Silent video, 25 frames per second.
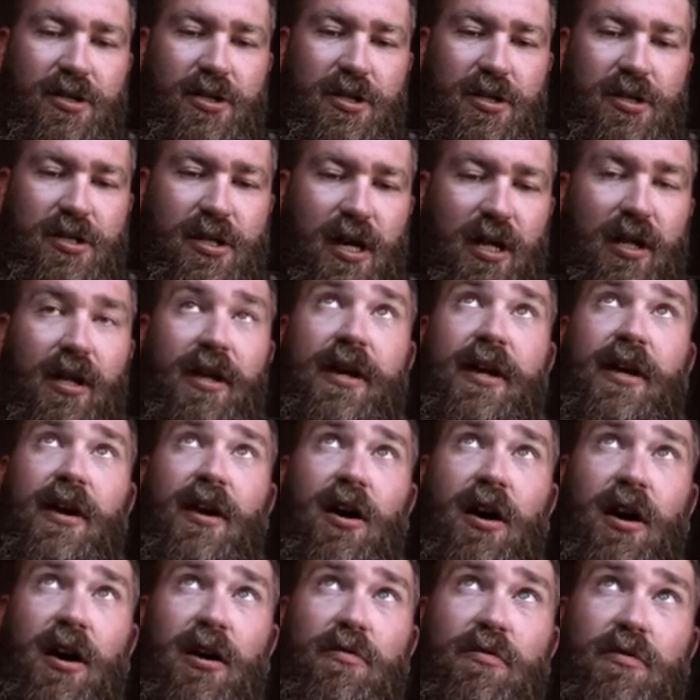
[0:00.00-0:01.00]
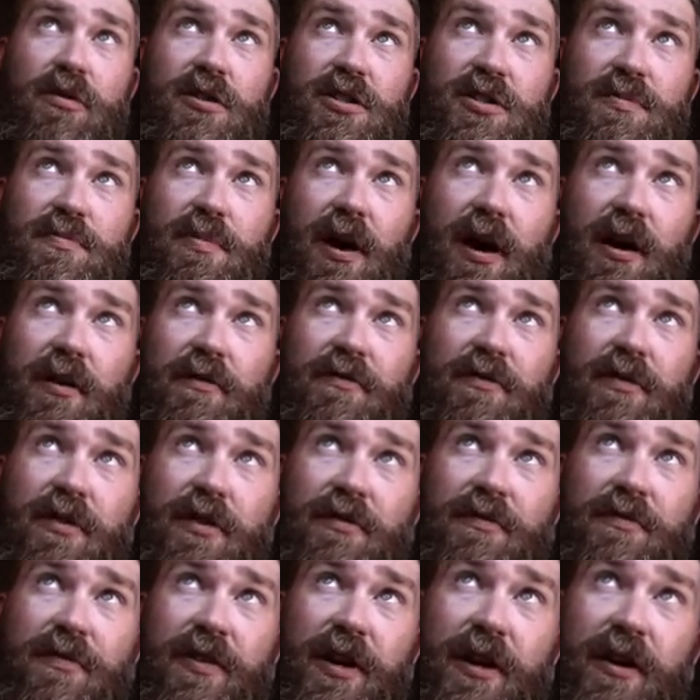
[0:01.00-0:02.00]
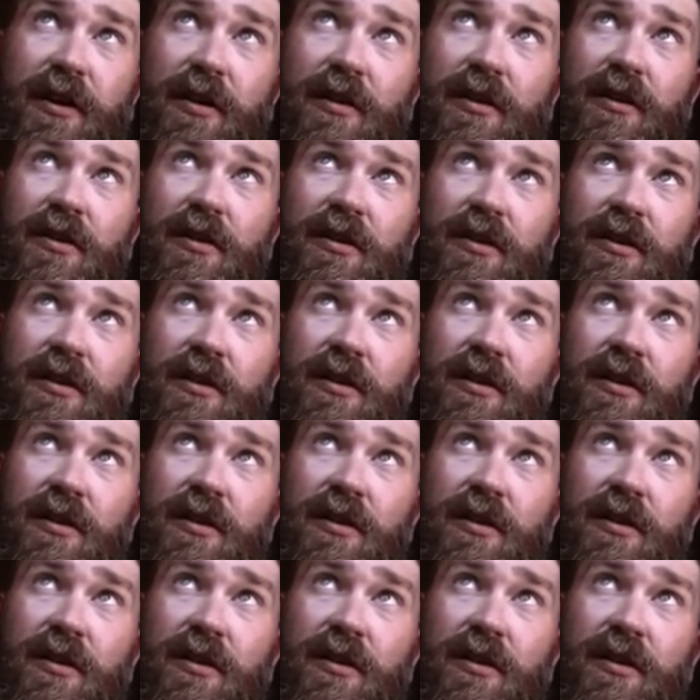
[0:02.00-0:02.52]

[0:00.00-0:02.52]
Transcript: just got like an awkward spot for the finger.